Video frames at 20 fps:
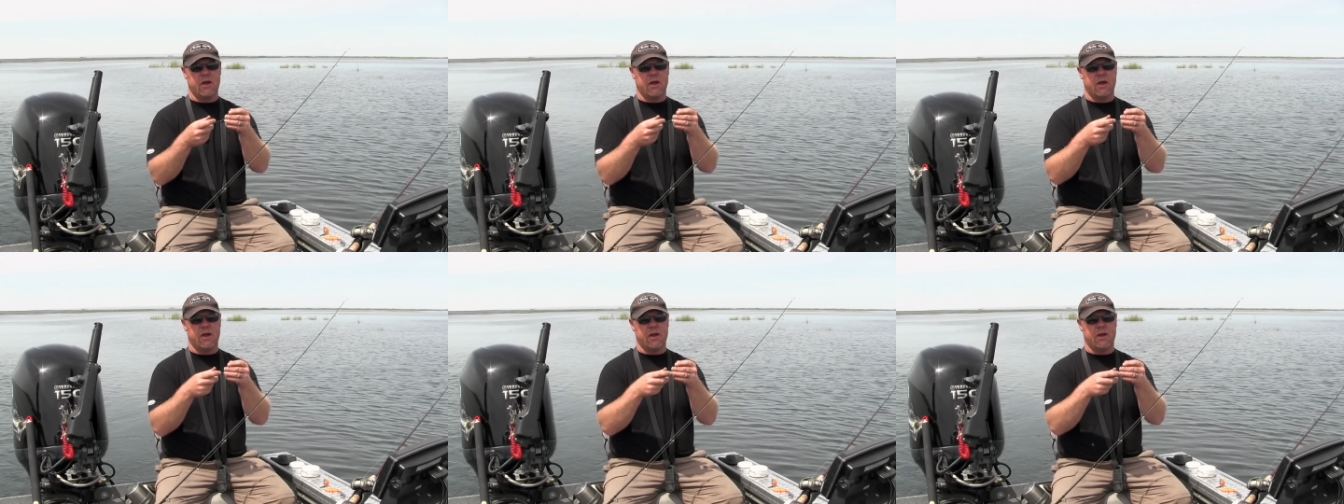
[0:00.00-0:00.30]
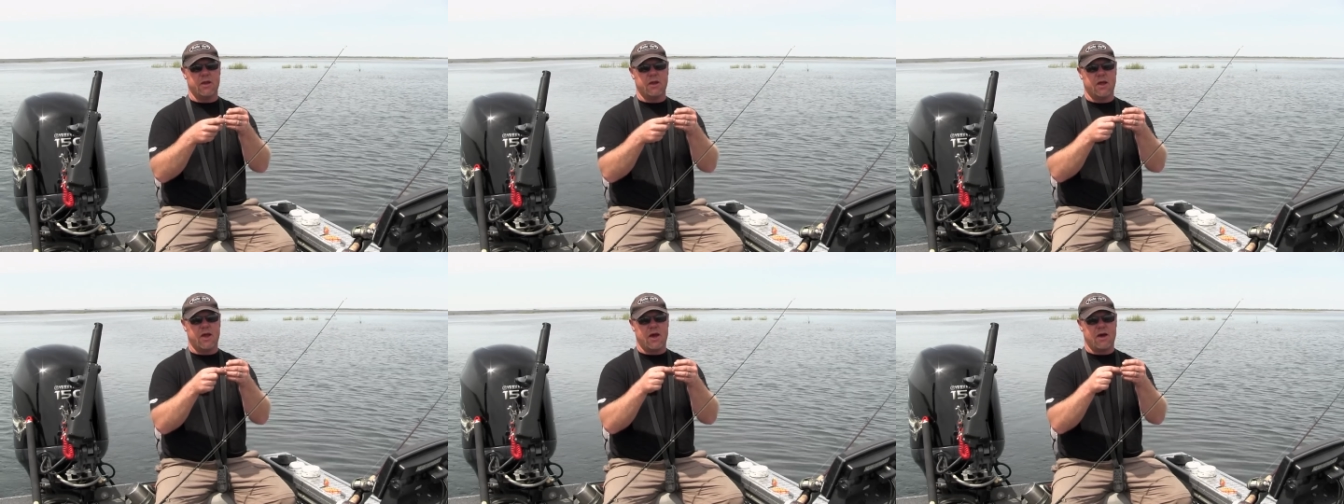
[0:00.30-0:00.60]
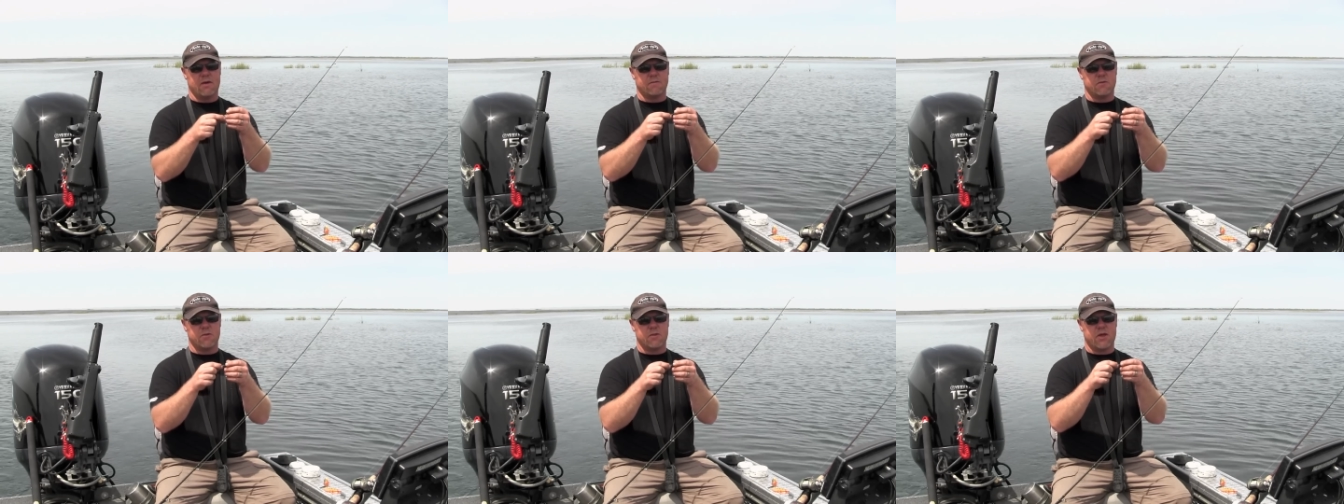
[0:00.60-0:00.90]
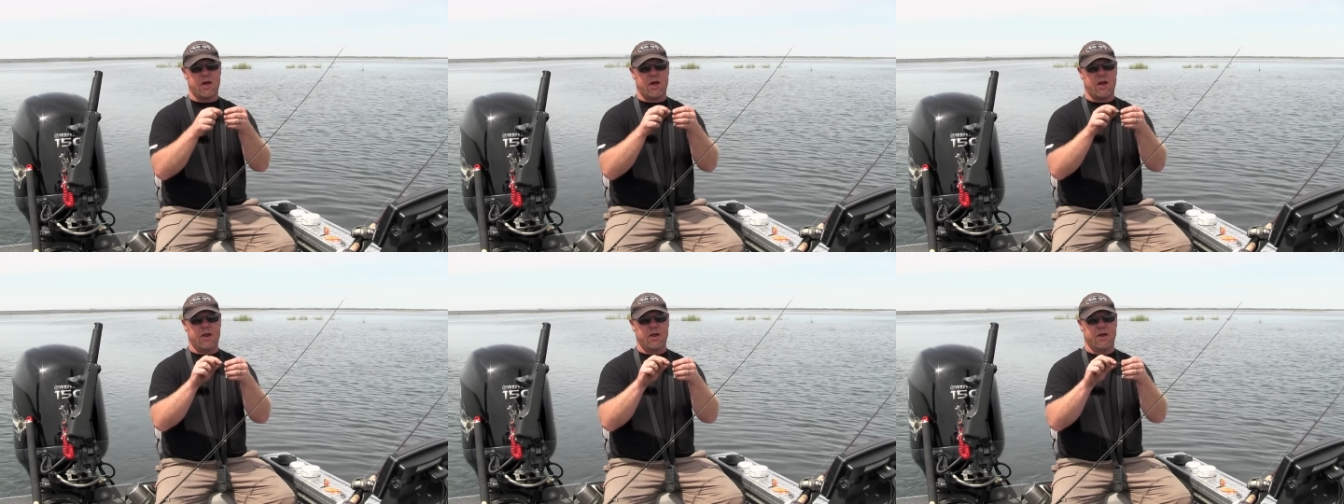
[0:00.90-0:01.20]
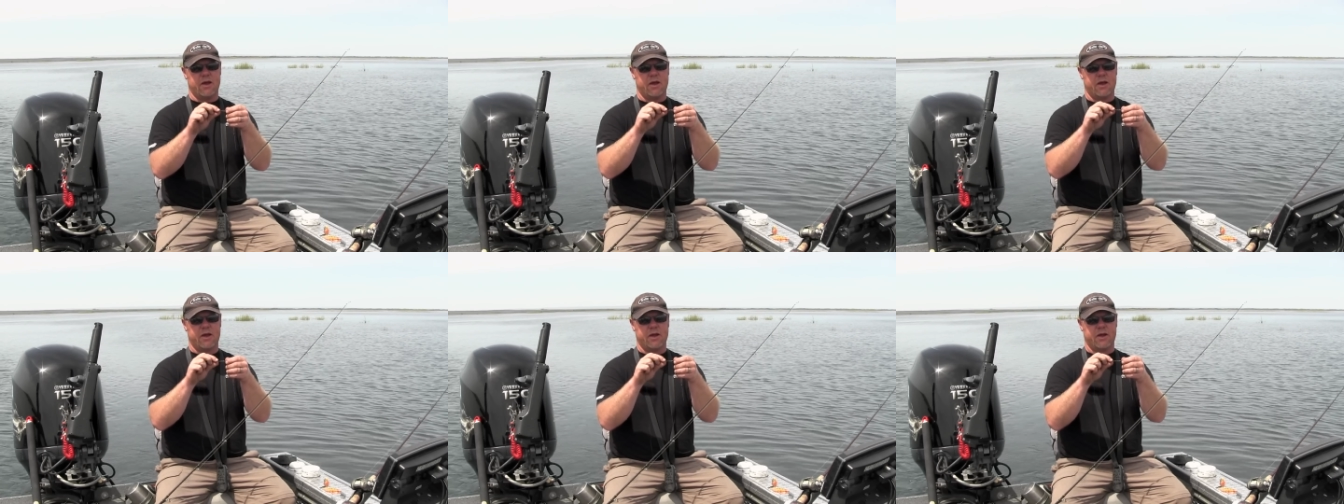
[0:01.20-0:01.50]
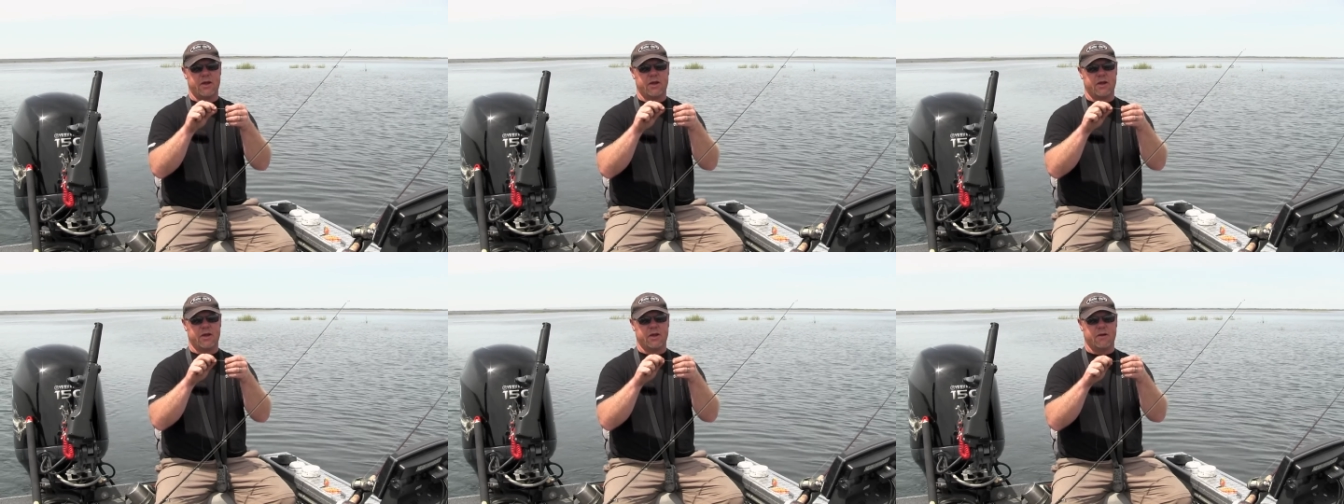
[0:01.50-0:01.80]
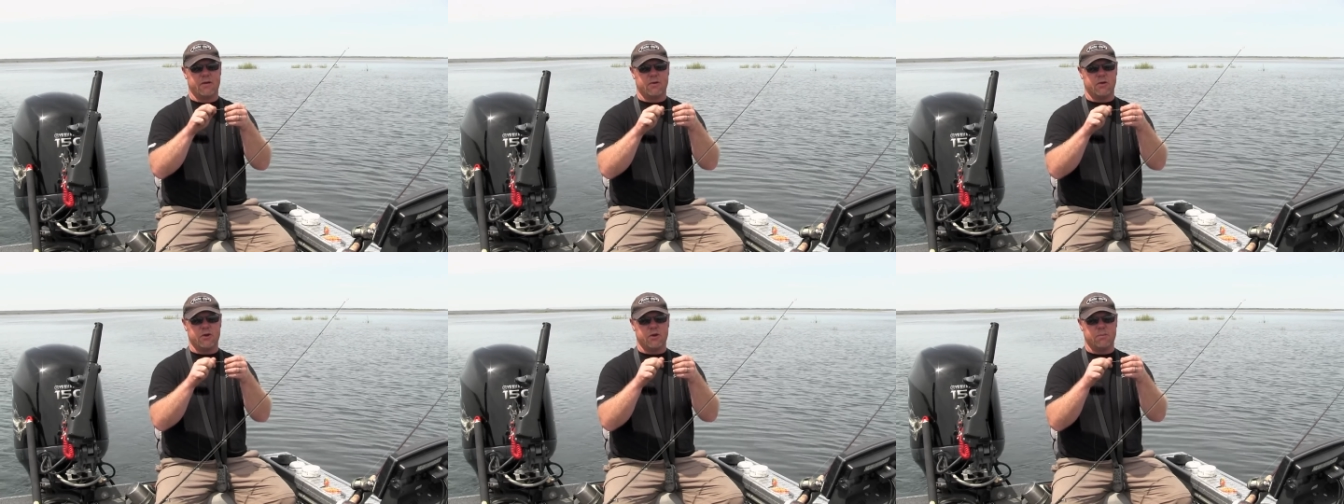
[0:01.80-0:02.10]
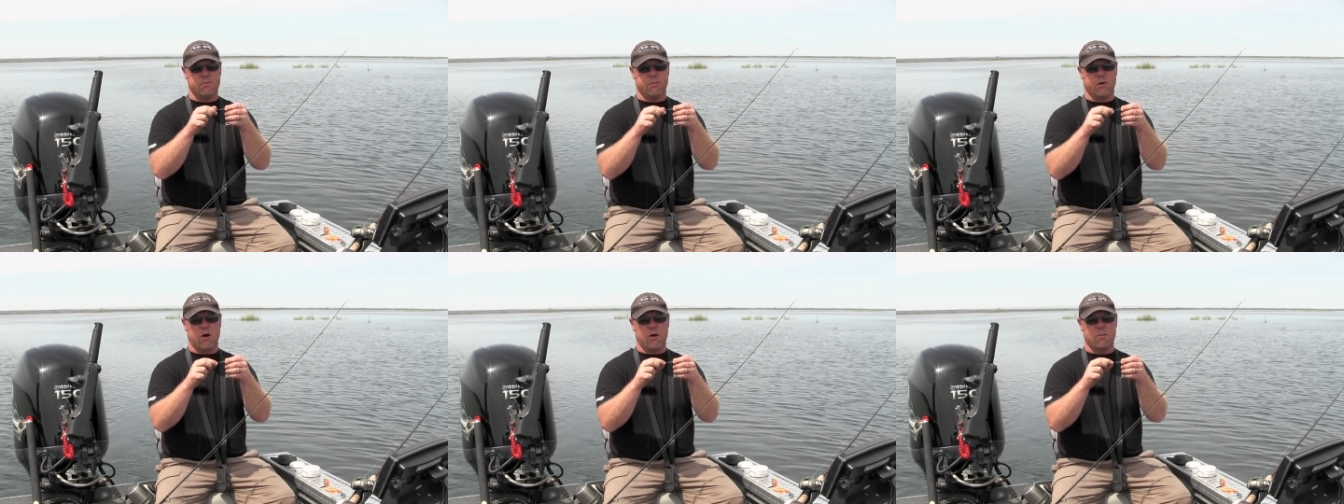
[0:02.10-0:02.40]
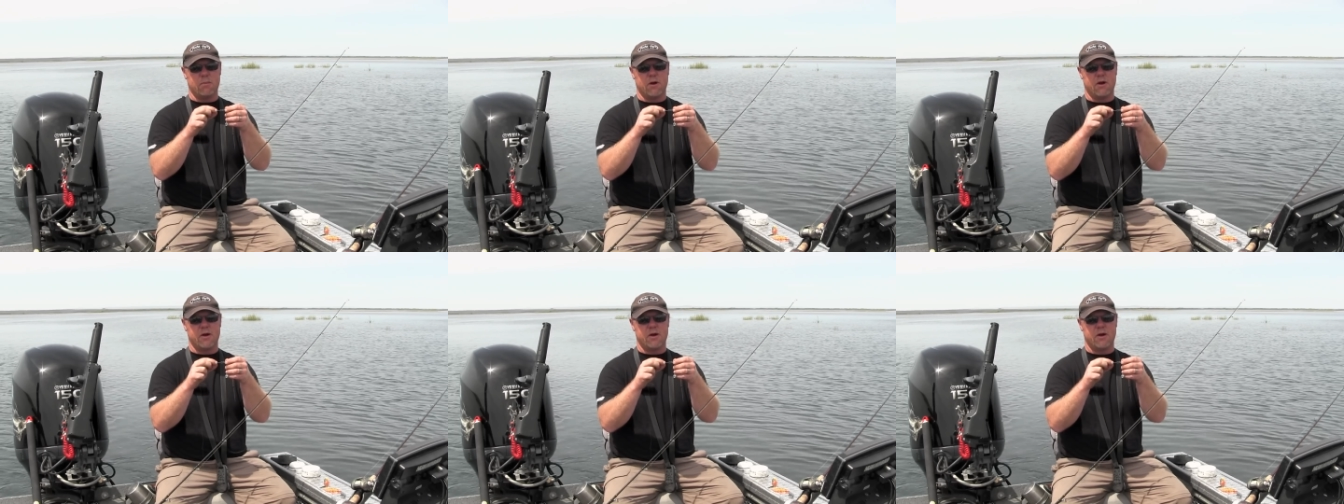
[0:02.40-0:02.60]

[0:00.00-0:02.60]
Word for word: And after that, a uh, good ball